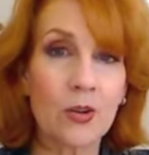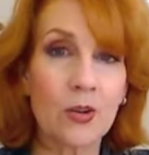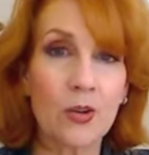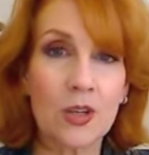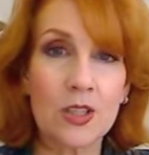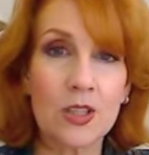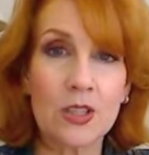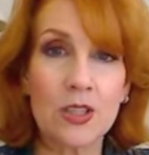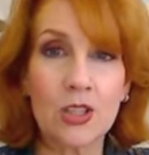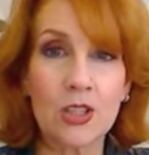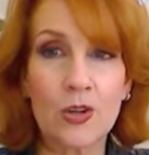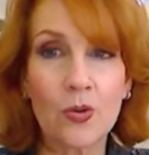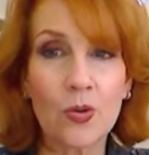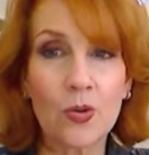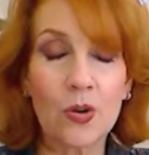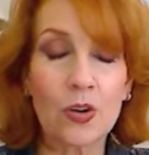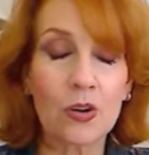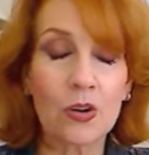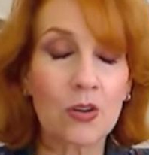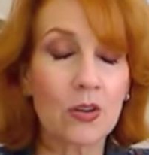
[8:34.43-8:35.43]
get Dior
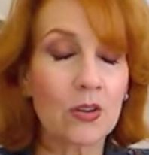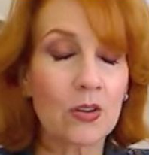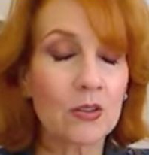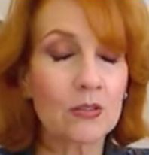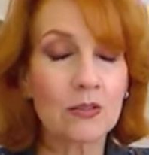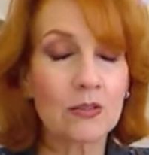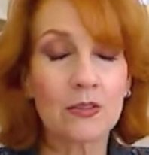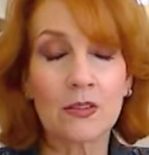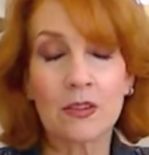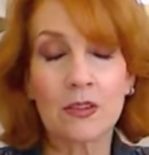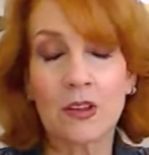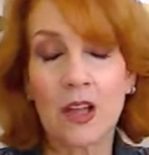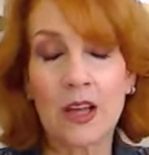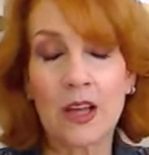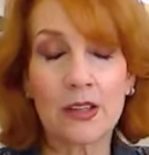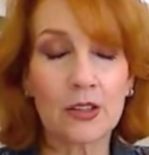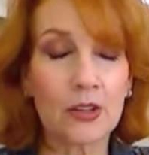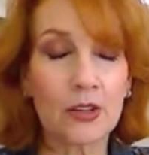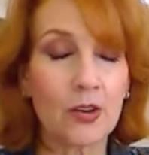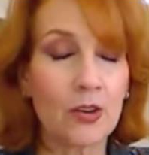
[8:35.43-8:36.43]
or
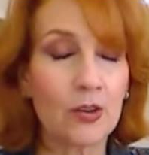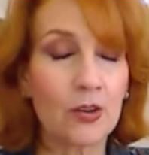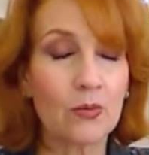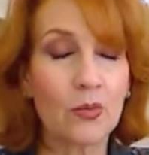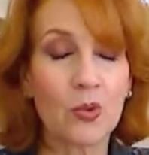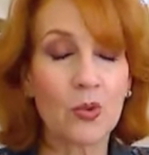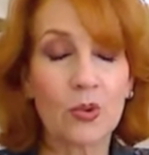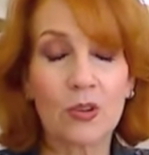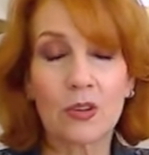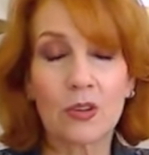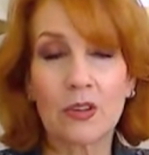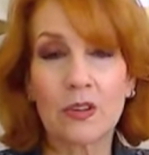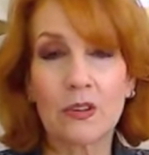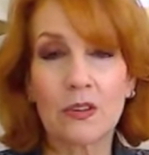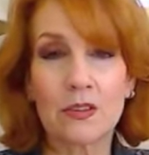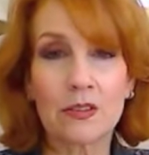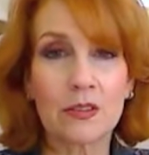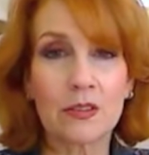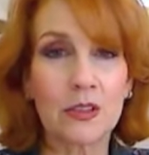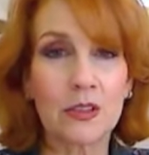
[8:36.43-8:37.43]
Lancome or,